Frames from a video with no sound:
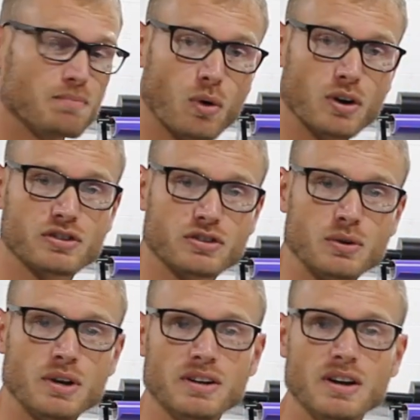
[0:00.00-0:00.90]
more
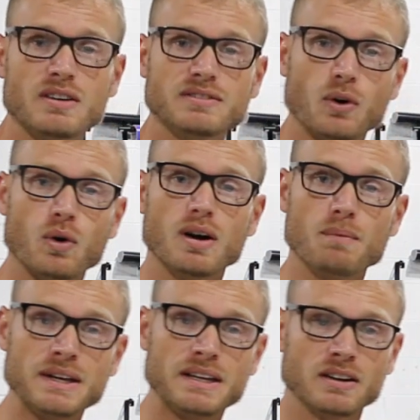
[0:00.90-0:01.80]
suited for a
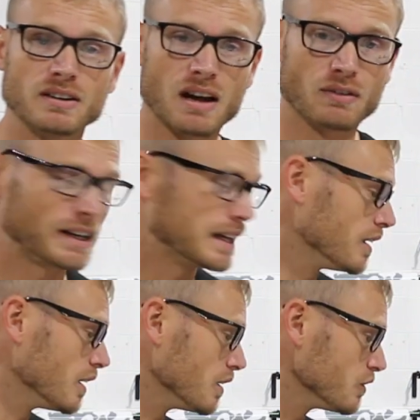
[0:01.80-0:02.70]
beginner level.
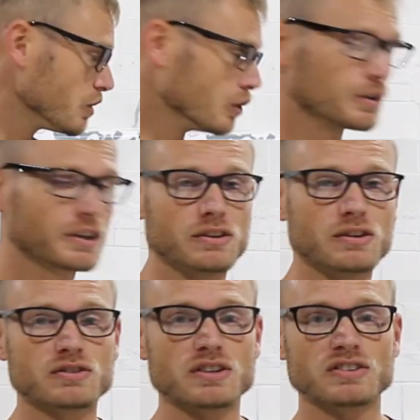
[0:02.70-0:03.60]
Again, children could
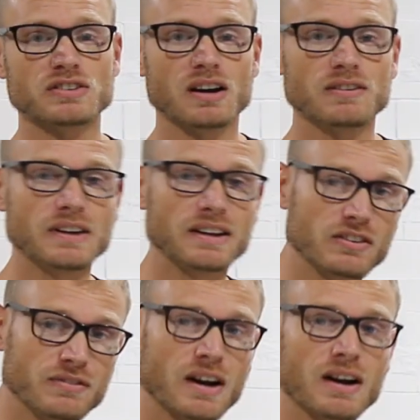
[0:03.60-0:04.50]
use this stuff. It
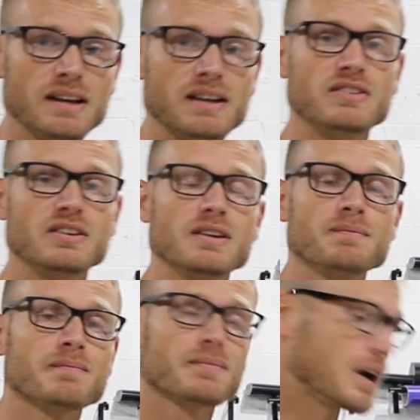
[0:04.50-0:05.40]
is very easy.
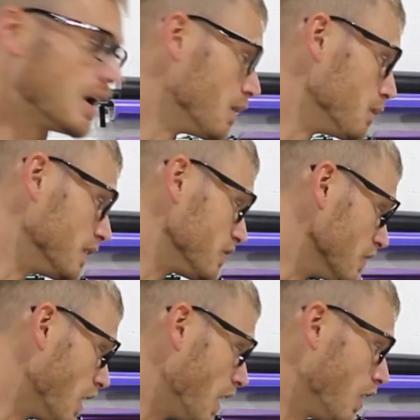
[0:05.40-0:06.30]
It's
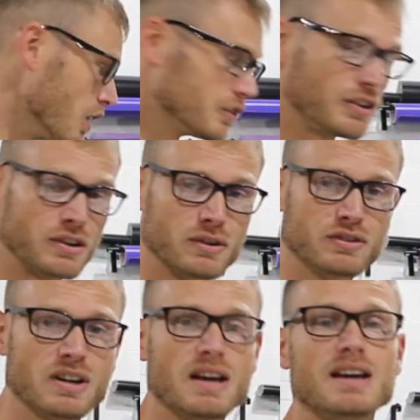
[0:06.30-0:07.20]
not hard to
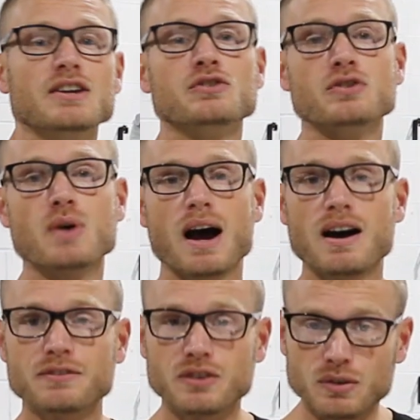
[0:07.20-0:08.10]
use. You do
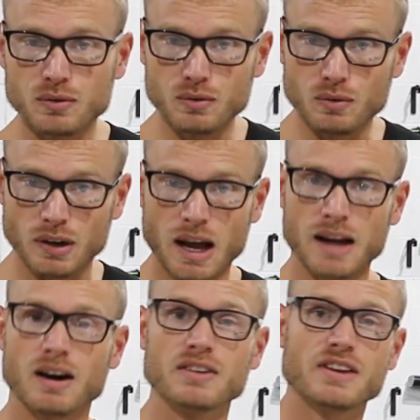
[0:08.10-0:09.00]
have to rely
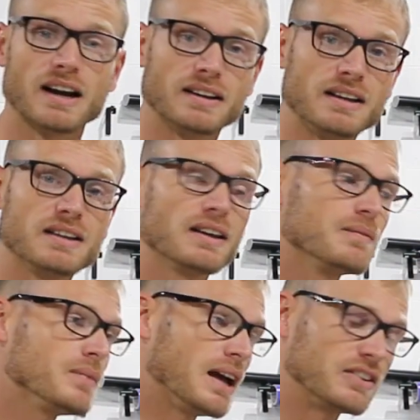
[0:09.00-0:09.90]
on technique
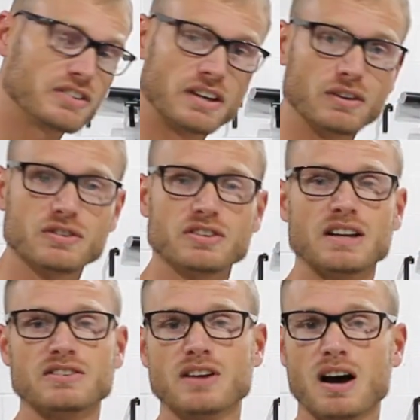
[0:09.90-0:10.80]
and skills.
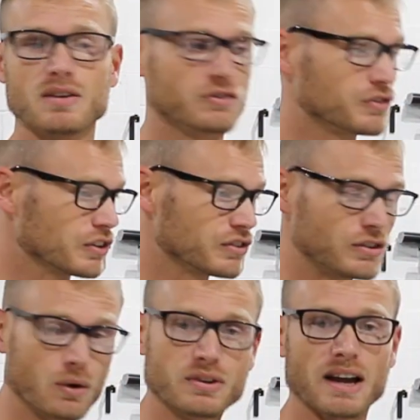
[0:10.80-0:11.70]
It's not just
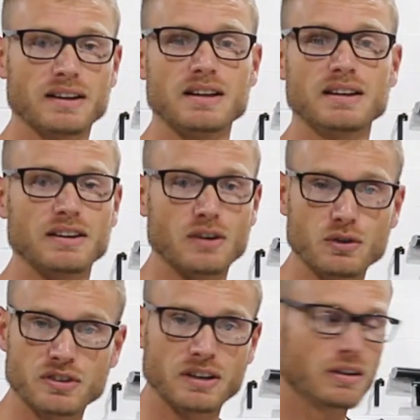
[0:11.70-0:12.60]
no technique and no
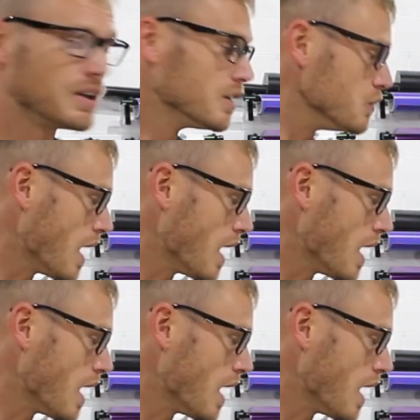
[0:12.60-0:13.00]
skill. You